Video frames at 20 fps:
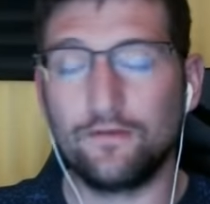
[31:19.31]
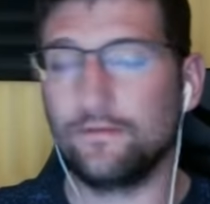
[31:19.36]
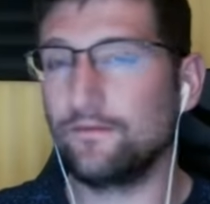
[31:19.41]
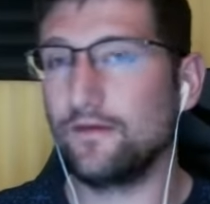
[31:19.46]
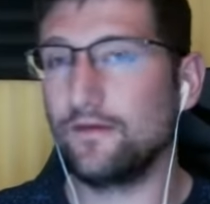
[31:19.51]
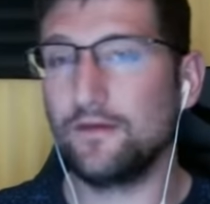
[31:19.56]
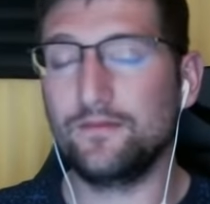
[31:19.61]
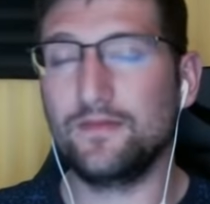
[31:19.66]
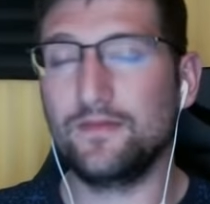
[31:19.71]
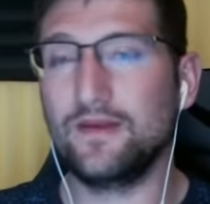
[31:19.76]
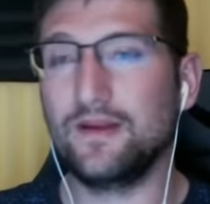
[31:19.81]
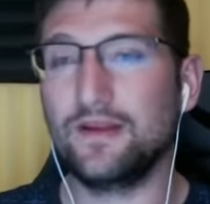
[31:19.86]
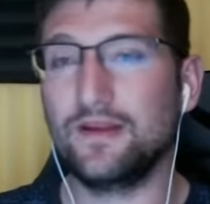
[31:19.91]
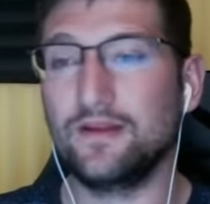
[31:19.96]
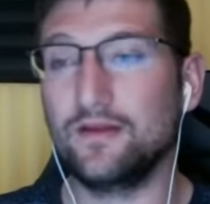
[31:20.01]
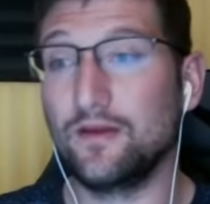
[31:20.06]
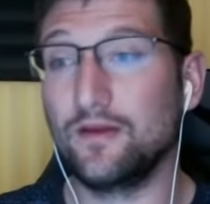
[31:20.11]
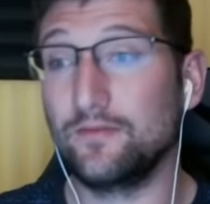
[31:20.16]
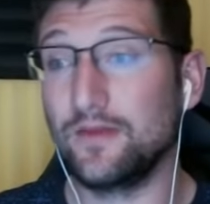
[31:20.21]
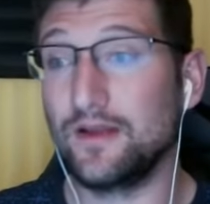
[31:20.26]

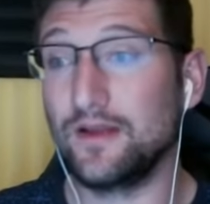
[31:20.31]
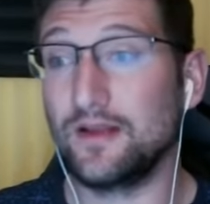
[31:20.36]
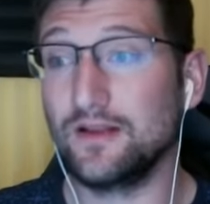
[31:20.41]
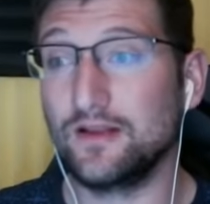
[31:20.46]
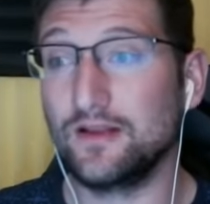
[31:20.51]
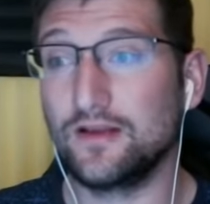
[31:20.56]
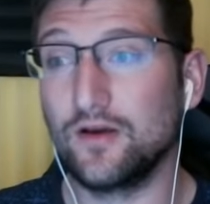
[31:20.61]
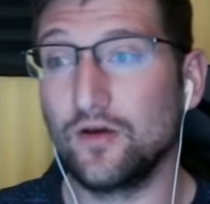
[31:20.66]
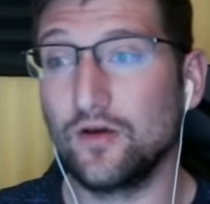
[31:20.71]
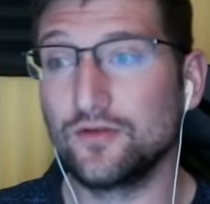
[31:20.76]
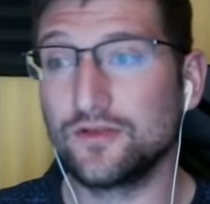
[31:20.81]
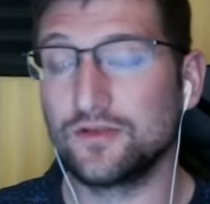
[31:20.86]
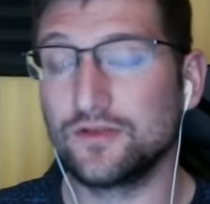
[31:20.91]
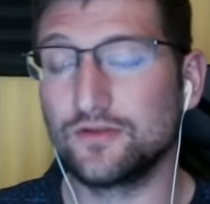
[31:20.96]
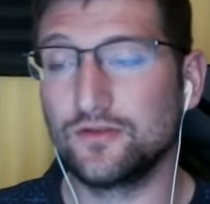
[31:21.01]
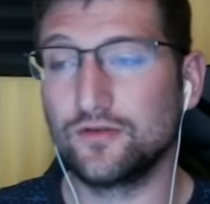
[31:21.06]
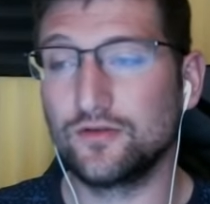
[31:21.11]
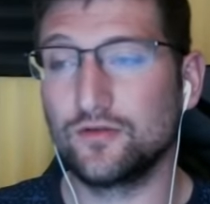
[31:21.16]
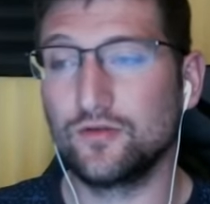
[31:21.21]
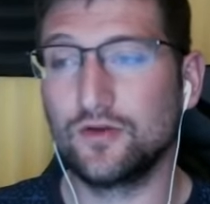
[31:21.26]
immediately, immediately goes
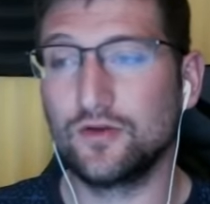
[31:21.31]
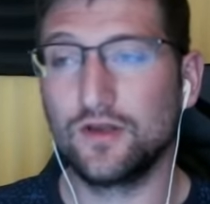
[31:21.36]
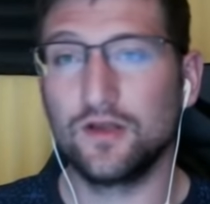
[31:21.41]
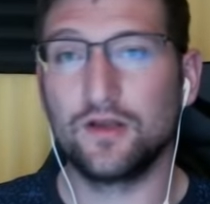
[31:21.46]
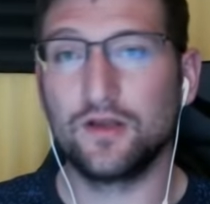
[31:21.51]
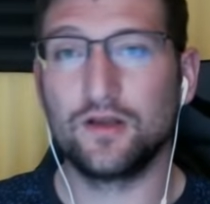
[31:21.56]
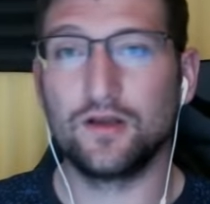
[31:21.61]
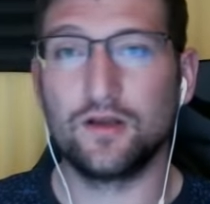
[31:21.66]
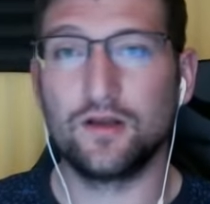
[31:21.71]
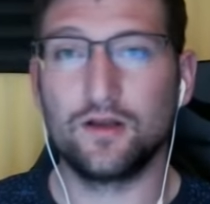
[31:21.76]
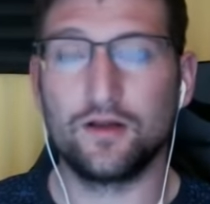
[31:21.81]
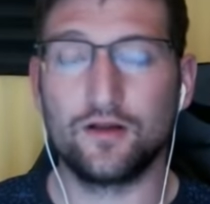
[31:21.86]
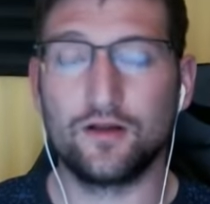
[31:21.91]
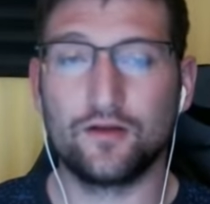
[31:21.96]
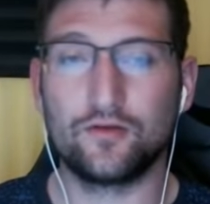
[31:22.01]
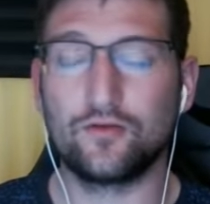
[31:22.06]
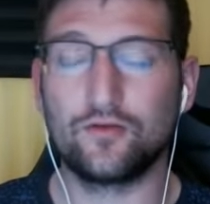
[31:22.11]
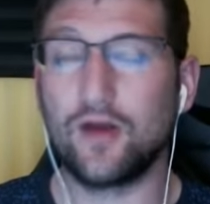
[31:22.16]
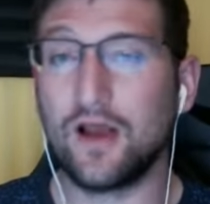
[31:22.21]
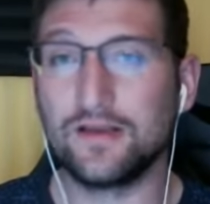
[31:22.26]
into uh,
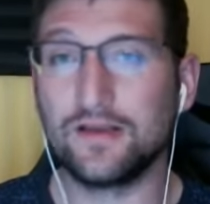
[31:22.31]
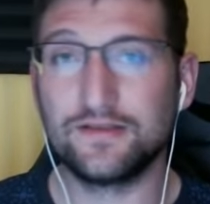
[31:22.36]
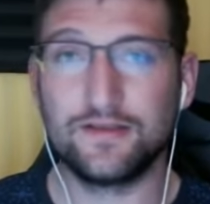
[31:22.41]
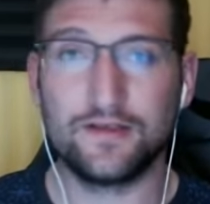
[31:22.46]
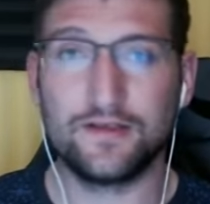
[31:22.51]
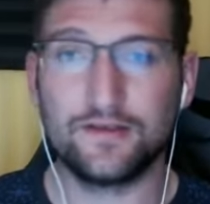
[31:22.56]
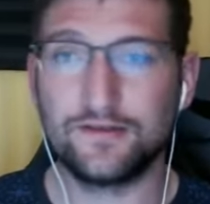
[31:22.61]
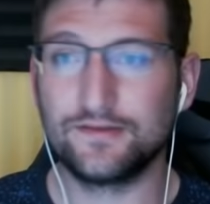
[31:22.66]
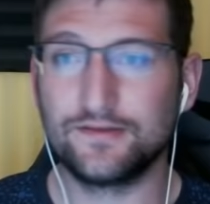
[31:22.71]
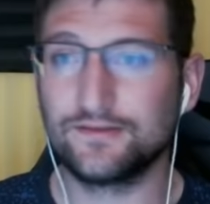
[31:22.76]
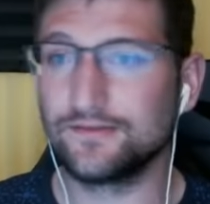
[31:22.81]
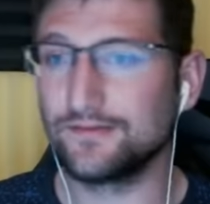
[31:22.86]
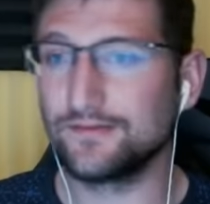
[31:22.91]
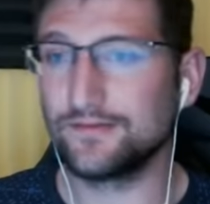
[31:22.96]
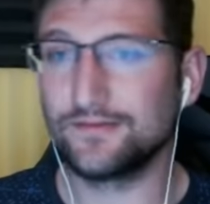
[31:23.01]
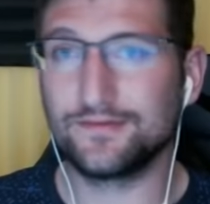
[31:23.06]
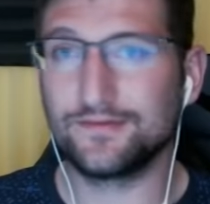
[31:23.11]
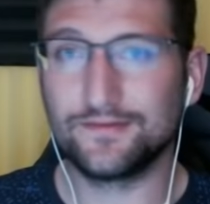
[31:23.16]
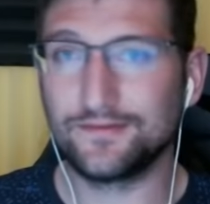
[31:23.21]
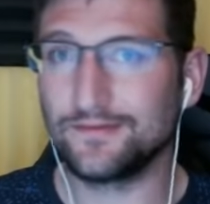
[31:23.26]
gracias,
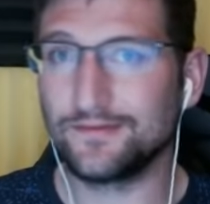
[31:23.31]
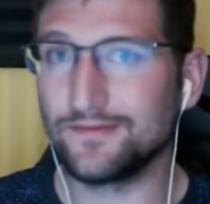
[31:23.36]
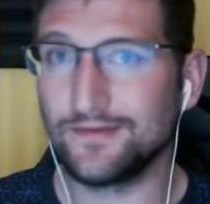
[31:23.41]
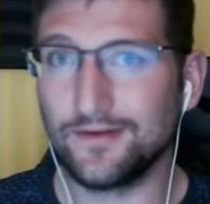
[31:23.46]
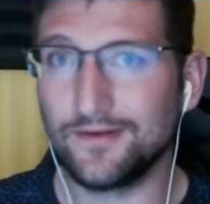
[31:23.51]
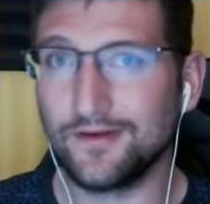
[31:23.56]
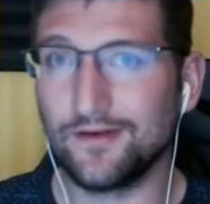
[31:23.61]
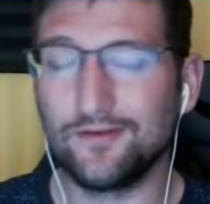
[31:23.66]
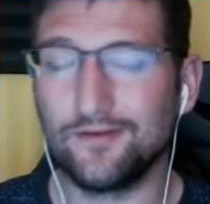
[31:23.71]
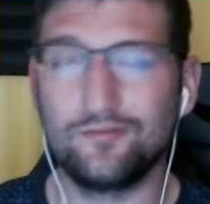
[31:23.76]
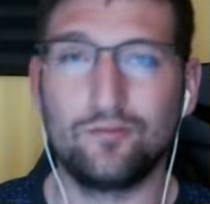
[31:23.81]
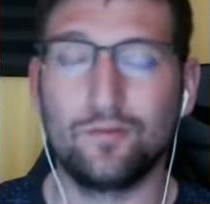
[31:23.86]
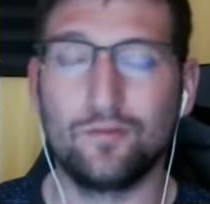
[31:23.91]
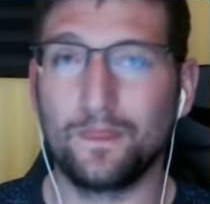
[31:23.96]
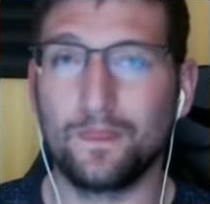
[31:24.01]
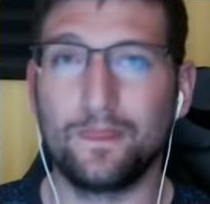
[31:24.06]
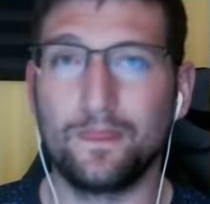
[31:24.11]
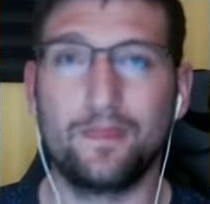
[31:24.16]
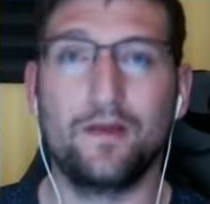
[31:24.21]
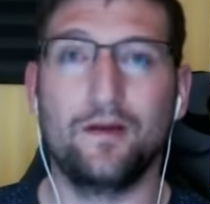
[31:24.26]
you know,
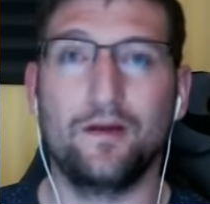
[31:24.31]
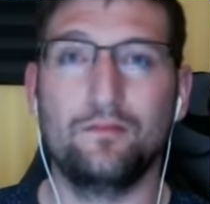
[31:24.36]
uh,